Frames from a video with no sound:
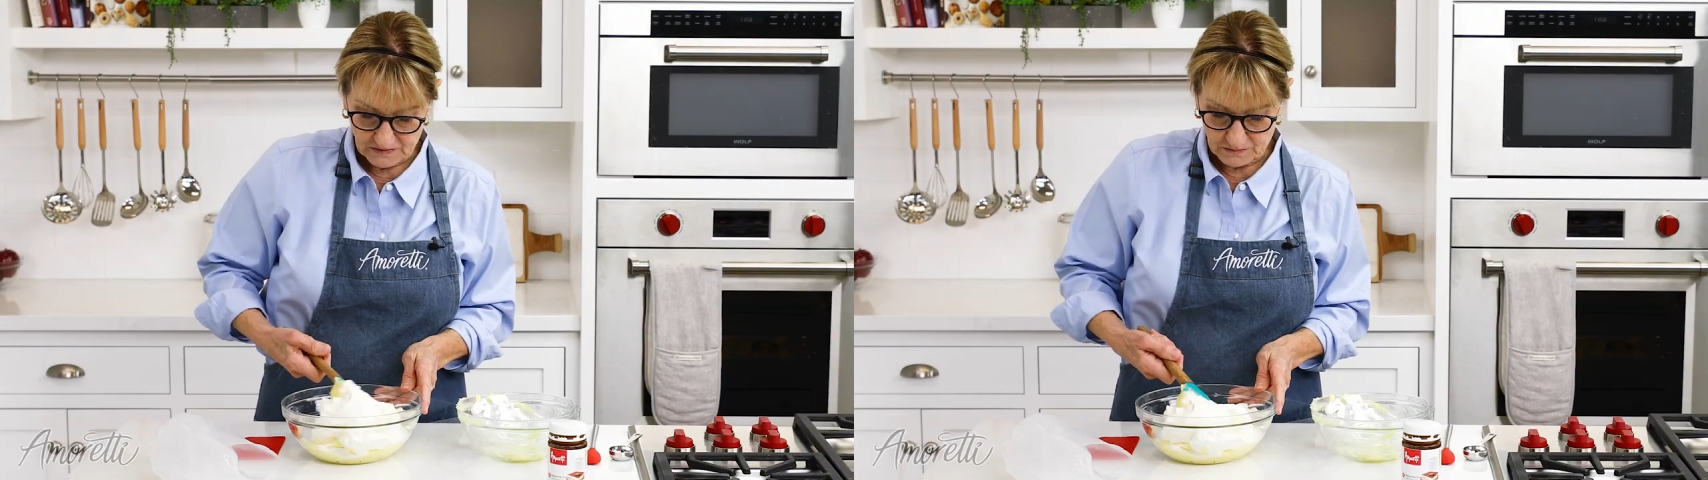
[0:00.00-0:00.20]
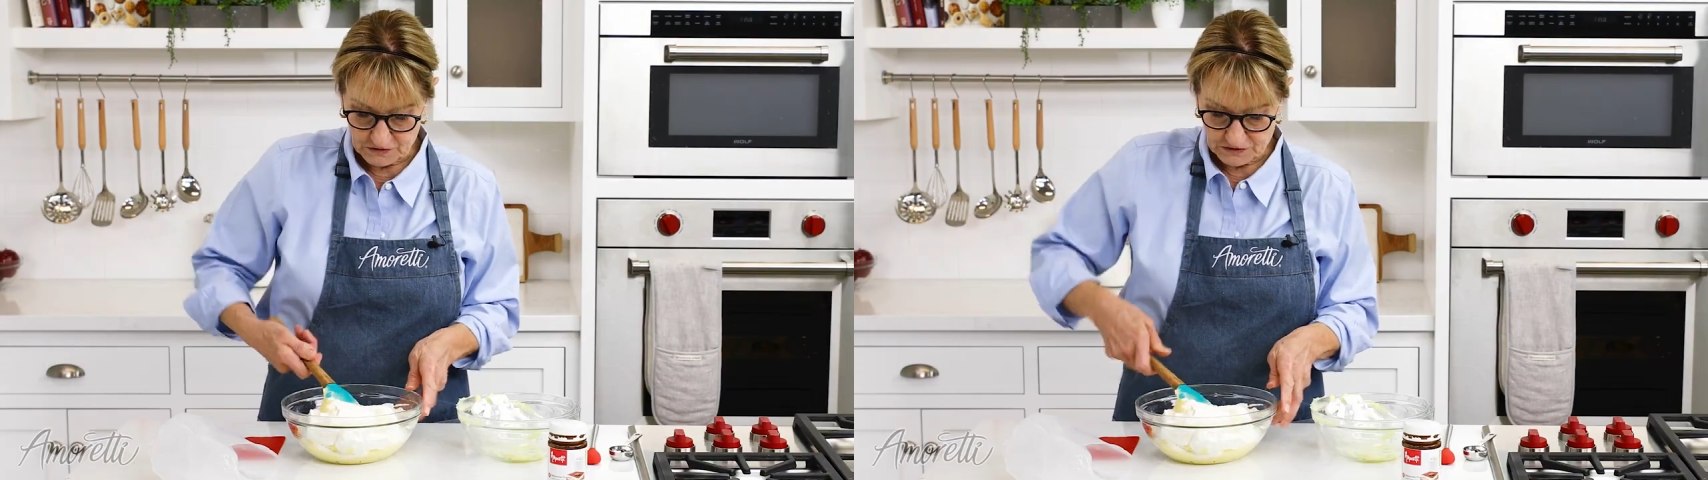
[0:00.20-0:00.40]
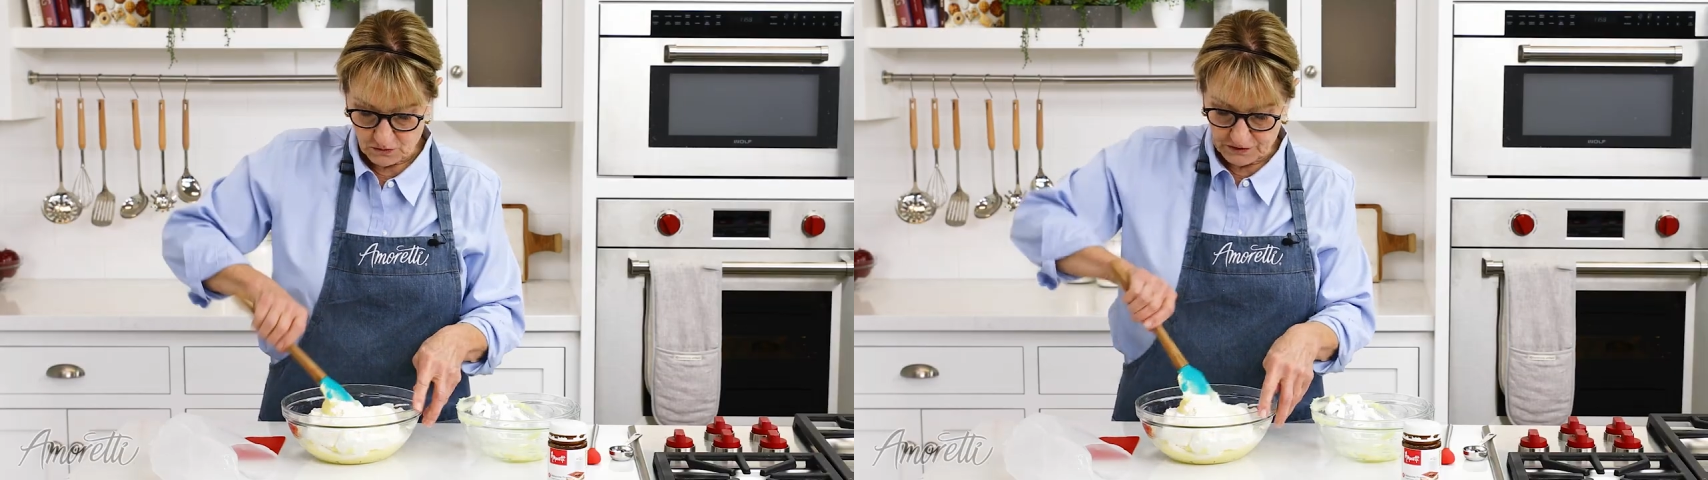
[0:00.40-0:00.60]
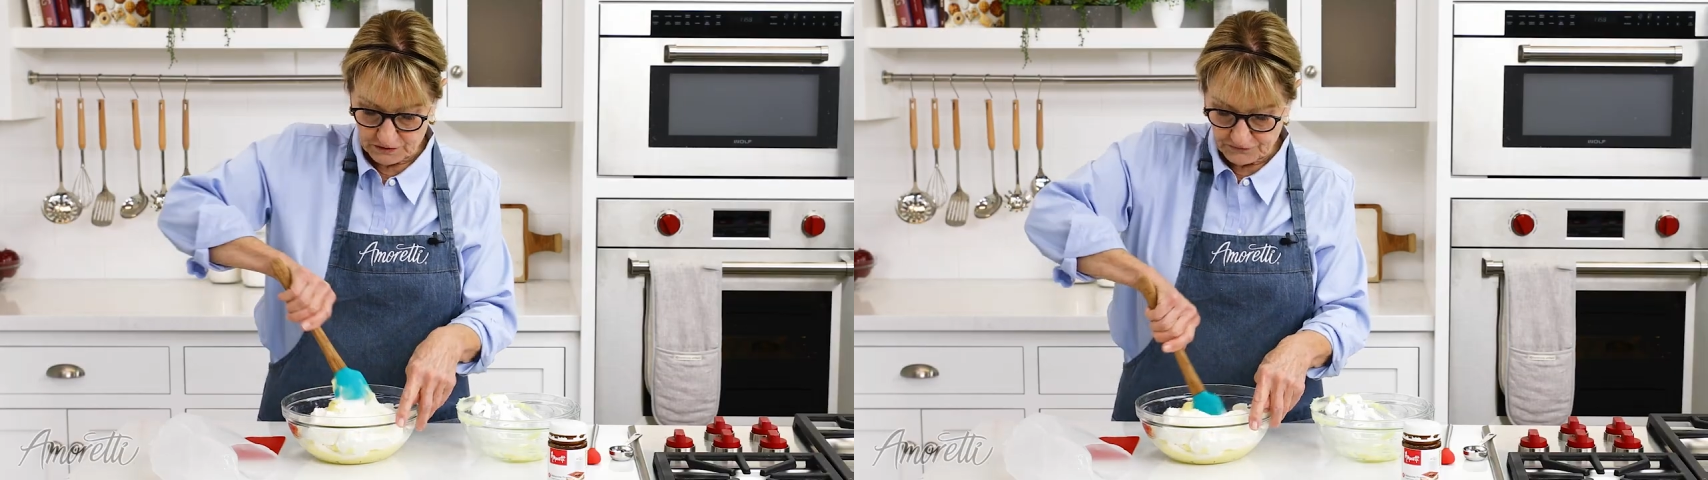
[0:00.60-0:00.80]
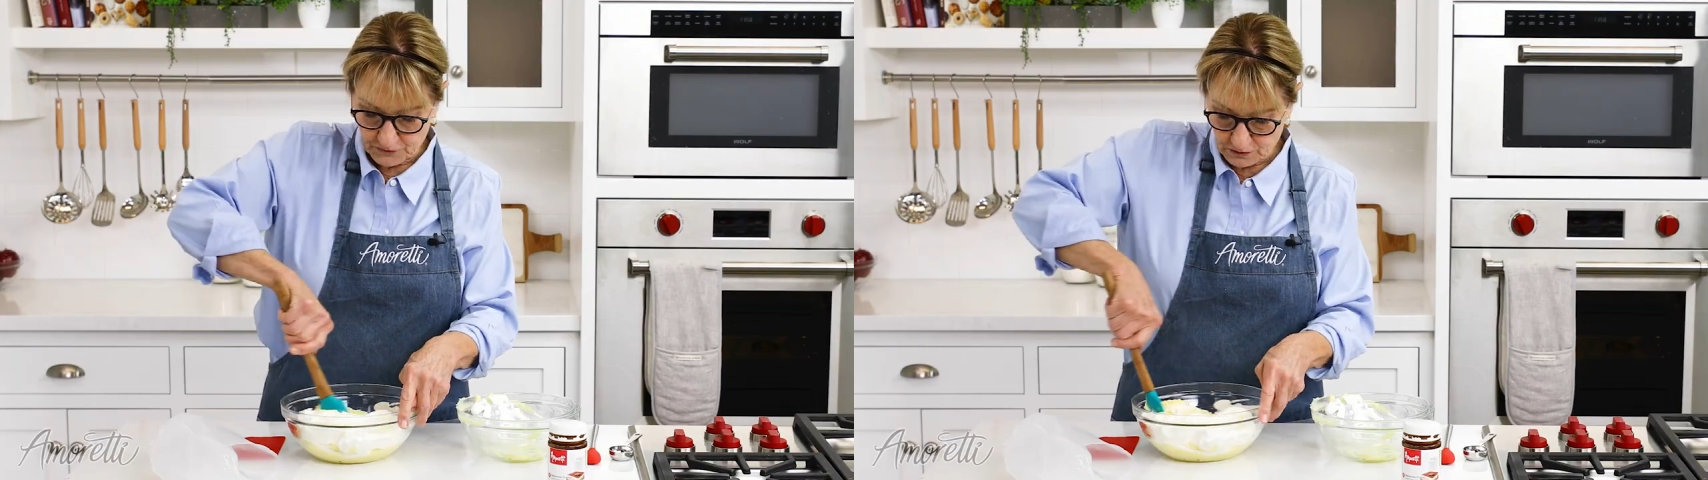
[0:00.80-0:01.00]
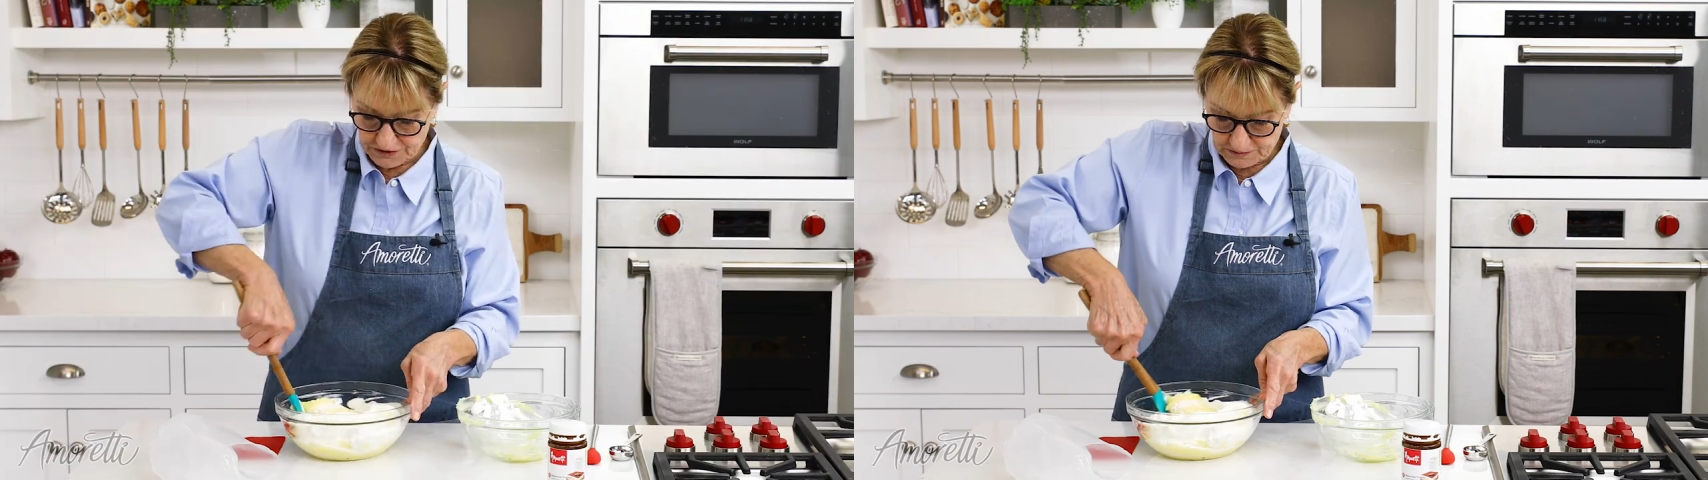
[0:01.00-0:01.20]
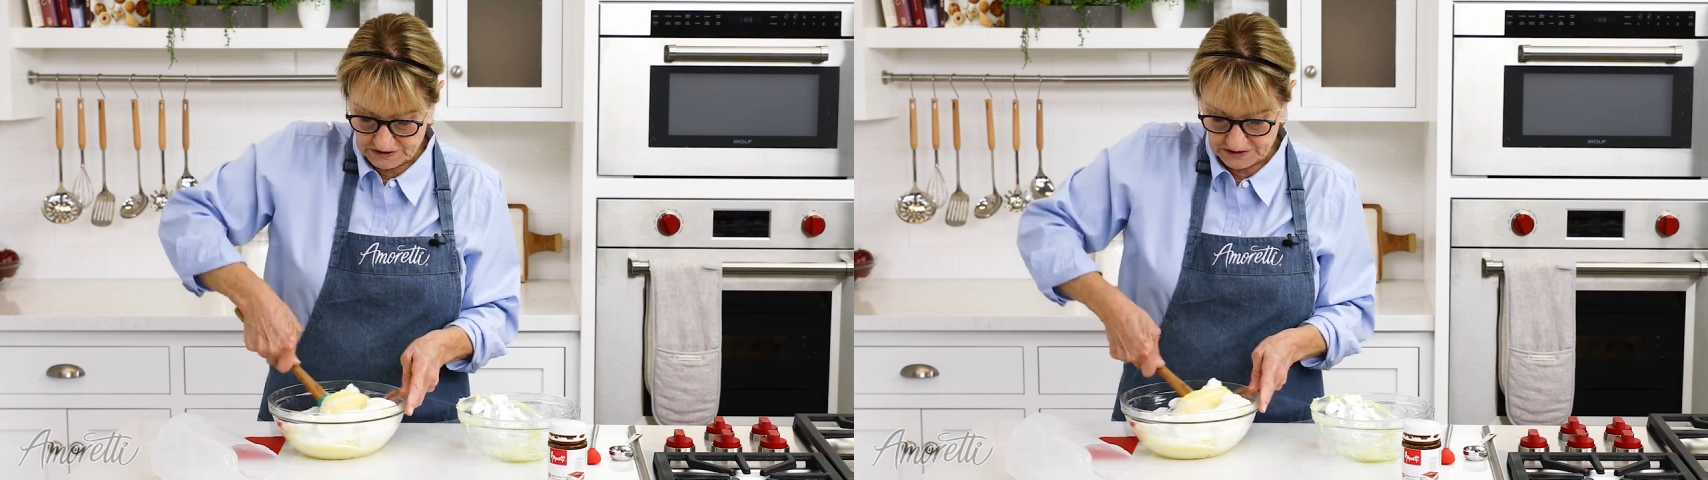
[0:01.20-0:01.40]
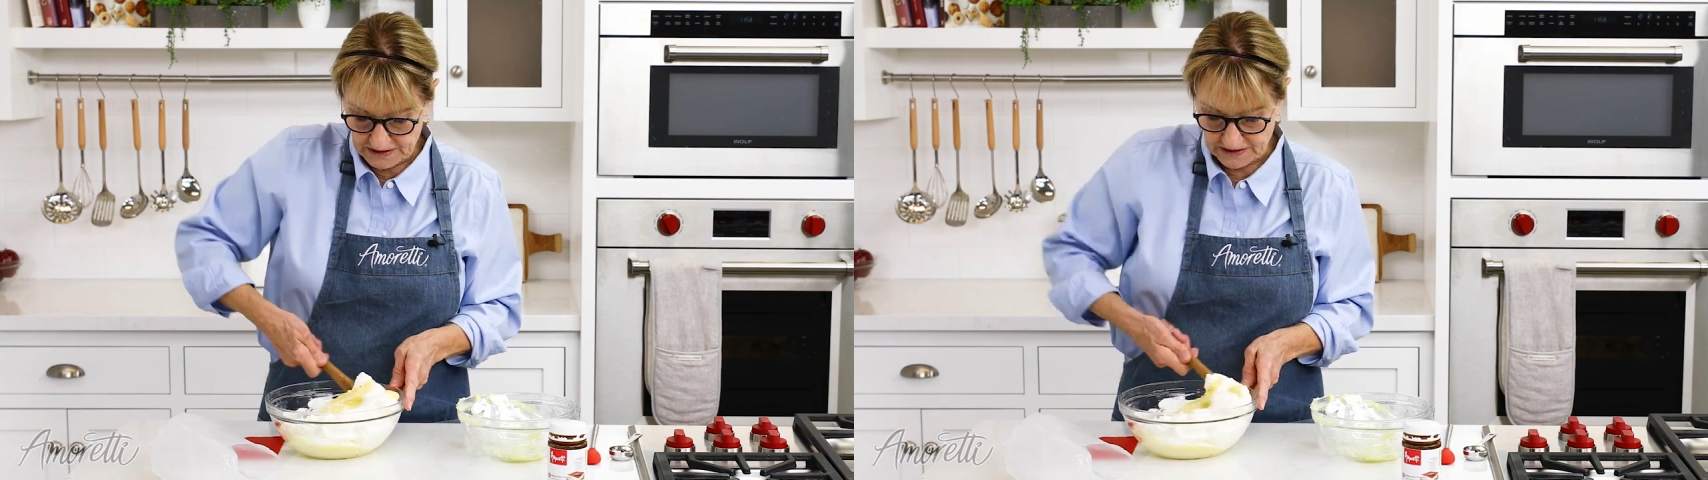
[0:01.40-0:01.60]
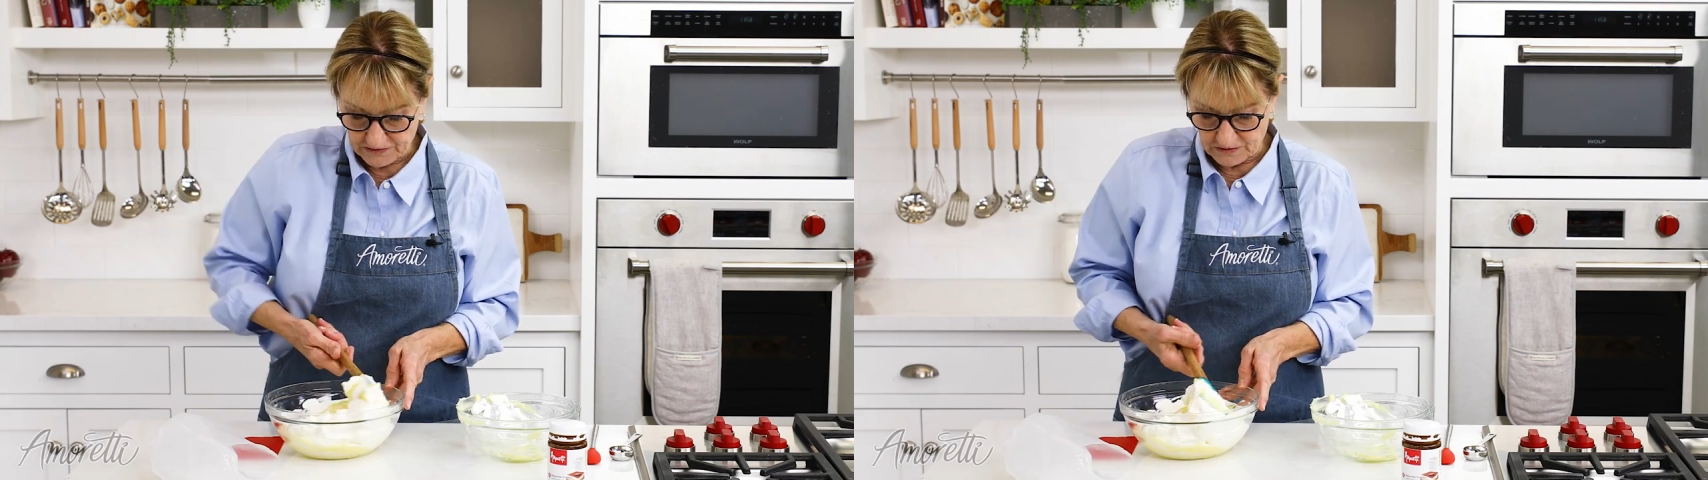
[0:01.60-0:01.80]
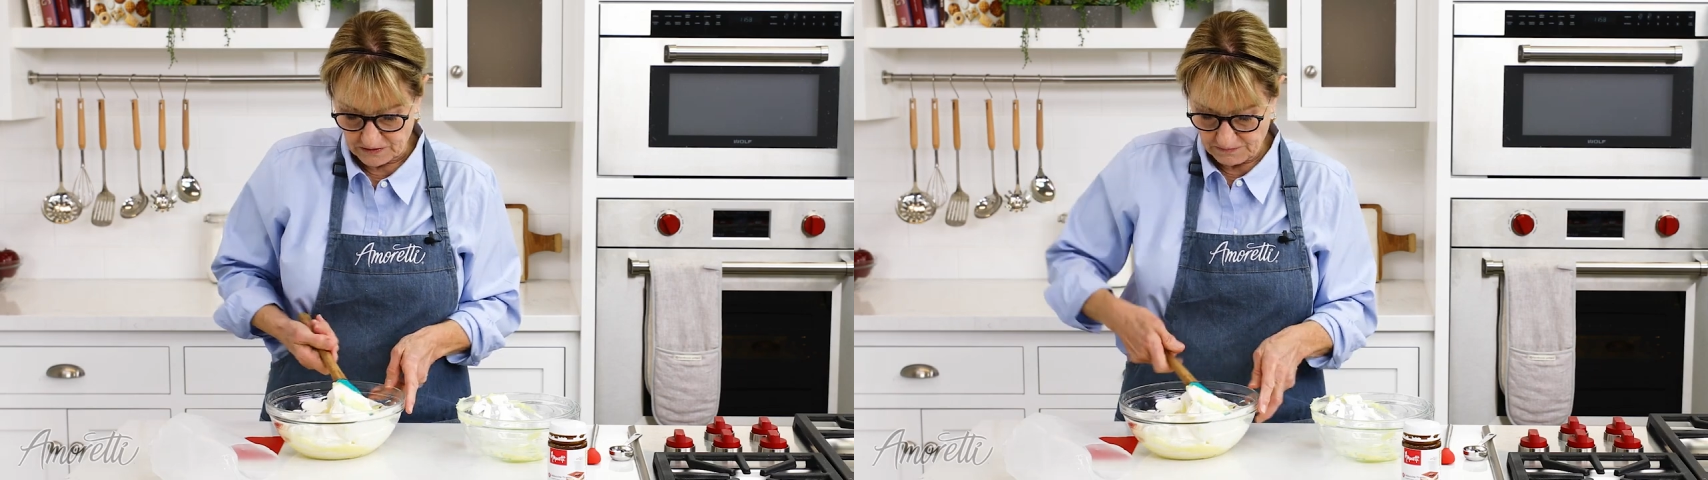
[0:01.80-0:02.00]
I'm just going to fold them
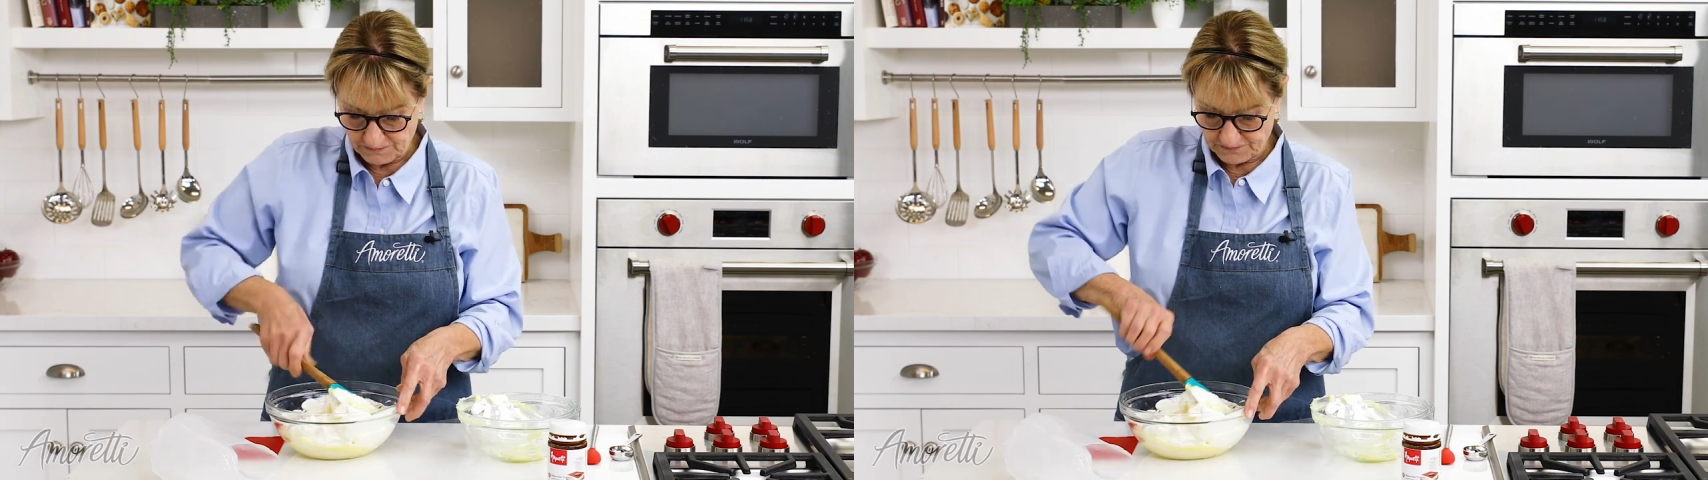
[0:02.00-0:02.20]
together.